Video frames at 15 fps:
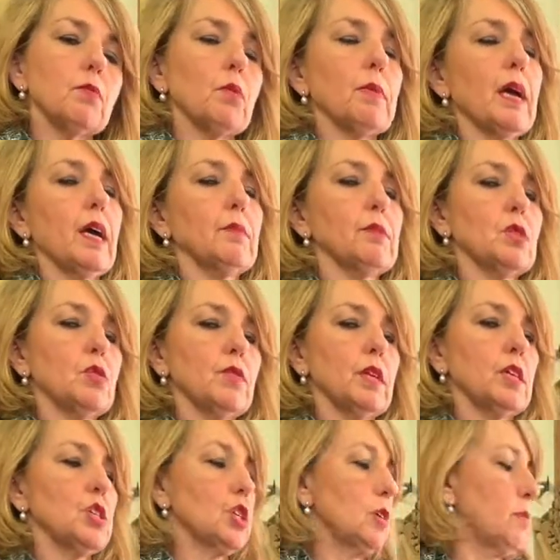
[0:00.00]
or perhaps you're
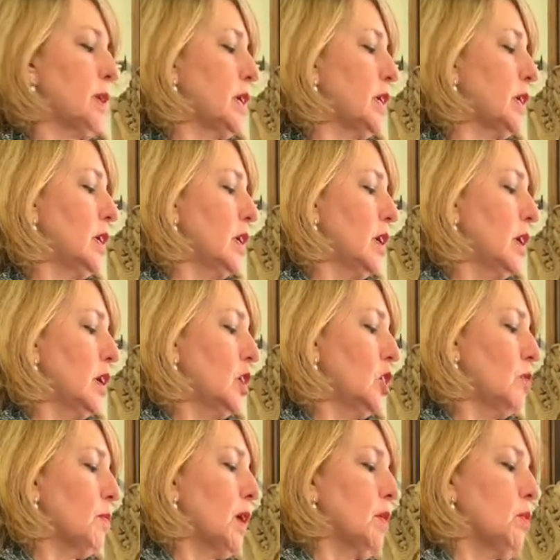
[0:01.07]
their GP,
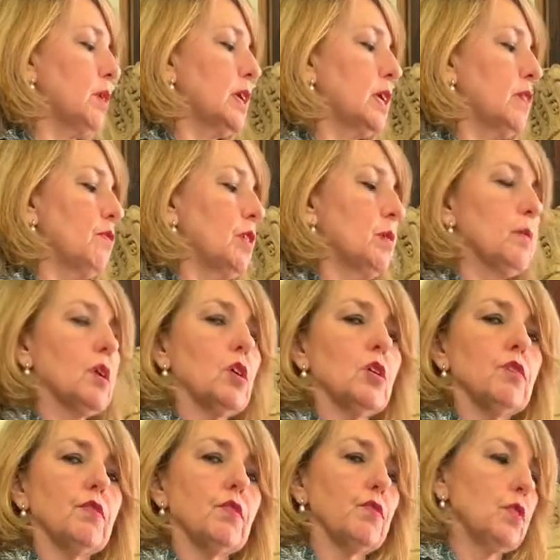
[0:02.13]
you might want to give them an
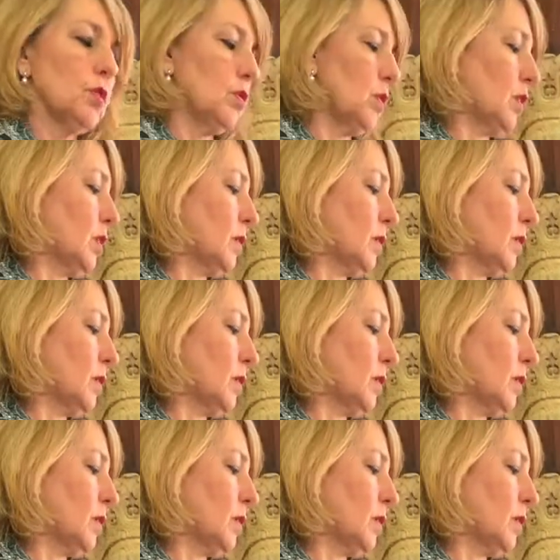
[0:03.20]
overview.